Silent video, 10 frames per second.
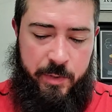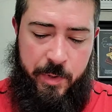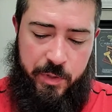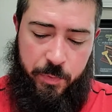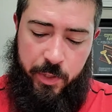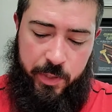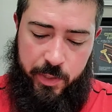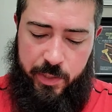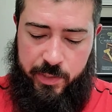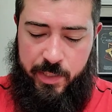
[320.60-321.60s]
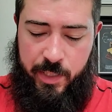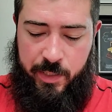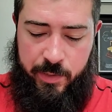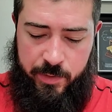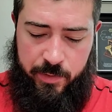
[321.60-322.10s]
smells pretty good. It's uh,
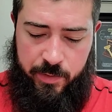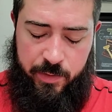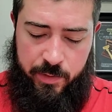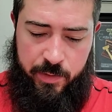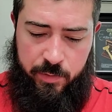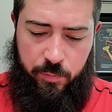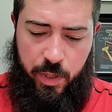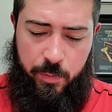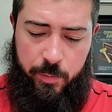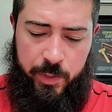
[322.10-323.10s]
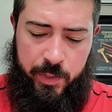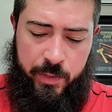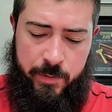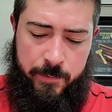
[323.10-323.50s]
probably